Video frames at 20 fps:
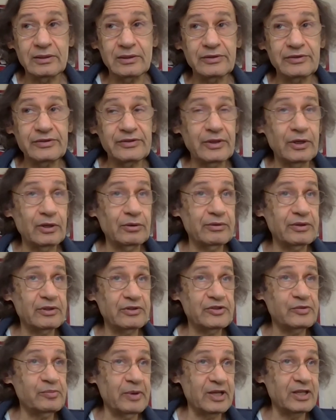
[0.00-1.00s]
So
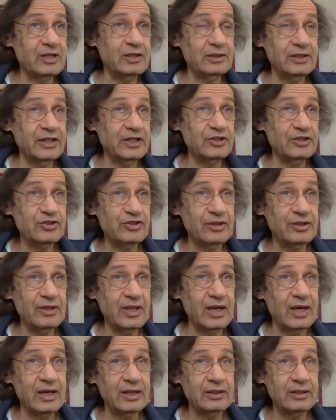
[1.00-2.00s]
there's speculation
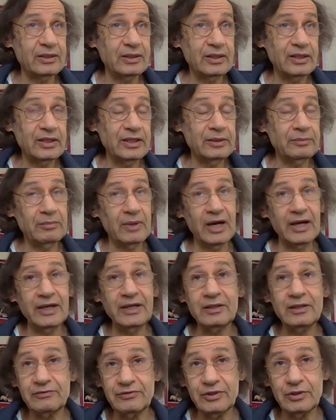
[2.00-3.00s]
that he might
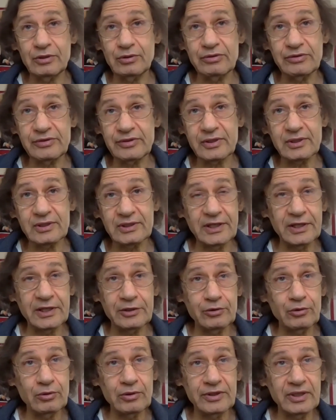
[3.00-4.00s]
have used
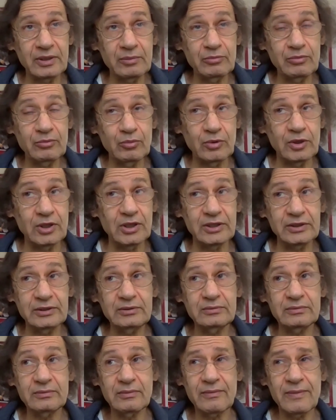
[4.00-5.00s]
Leonore number
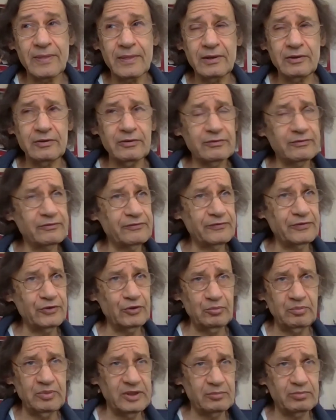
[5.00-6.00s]
1, though few
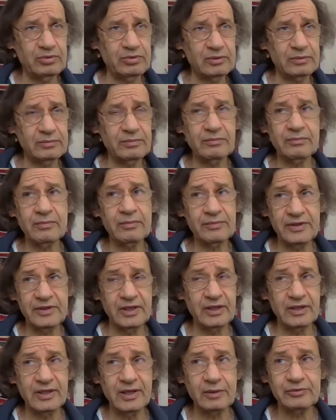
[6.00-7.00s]
people
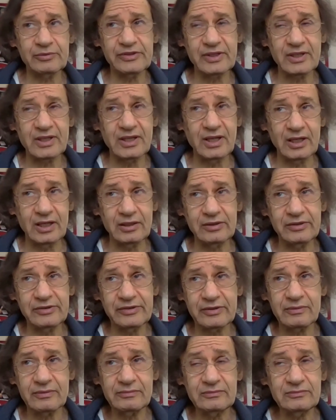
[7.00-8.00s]
think that was the
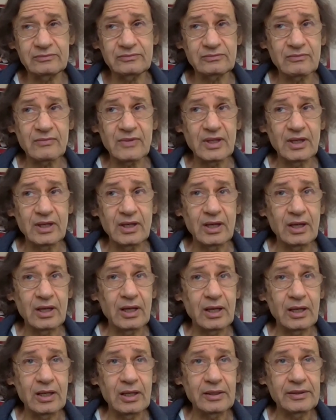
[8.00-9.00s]
case.
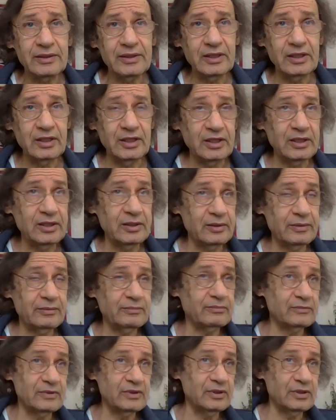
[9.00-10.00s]
The
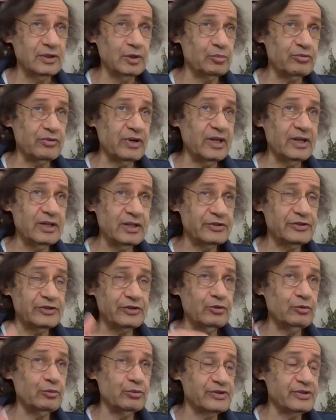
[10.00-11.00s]
librettist
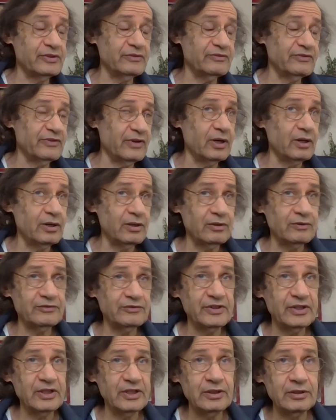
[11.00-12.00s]
who was
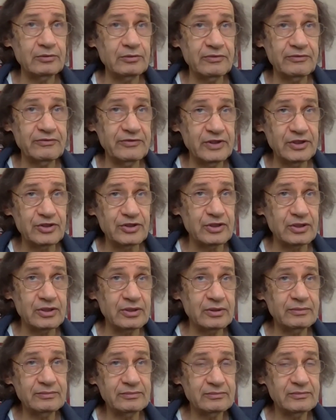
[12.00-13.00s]
involved in the
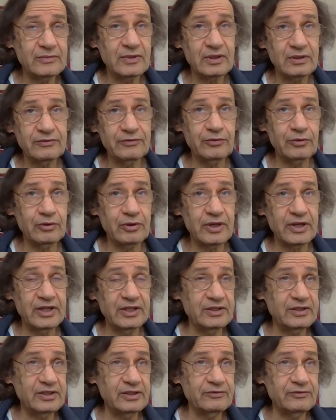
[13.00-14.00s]
revision for
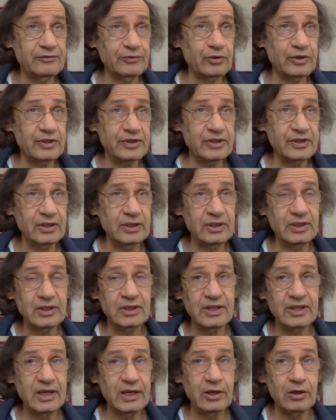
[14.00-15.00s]

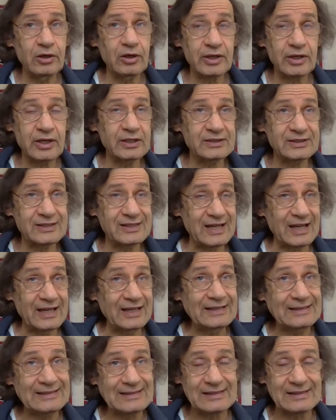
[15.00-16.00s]
1814, Georg
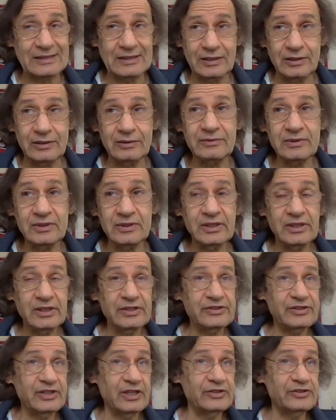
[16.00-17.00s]
Treitsky,
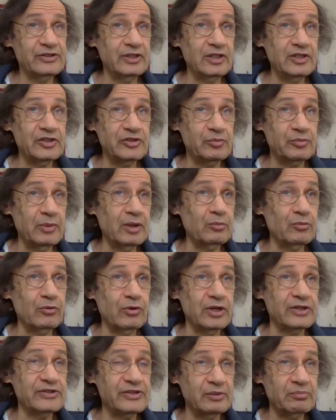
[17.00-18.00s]
says in his
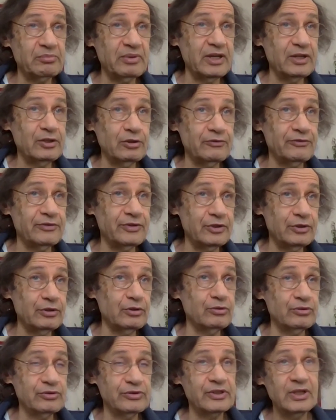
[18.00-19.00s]
memoirs that Beethoven
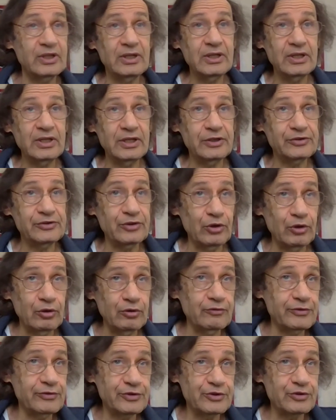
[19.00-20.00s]
used his
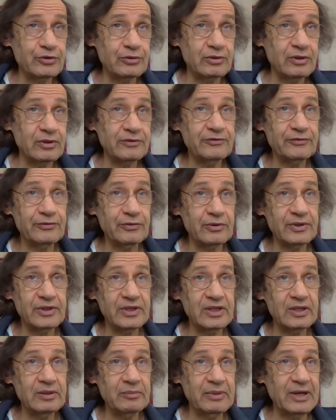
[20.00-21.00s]
overture for
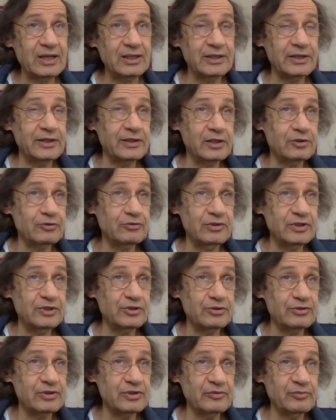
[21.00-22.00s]
the ballet The
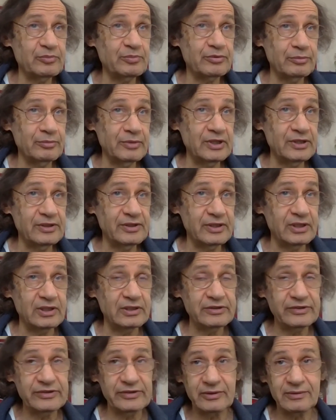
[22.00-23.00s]
Creatures of
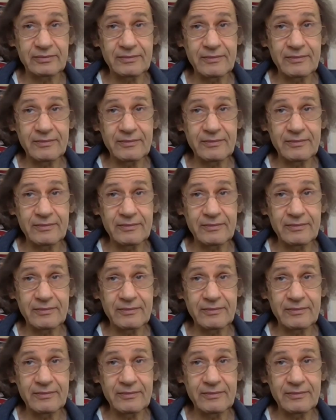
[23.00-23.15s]
Prometheus.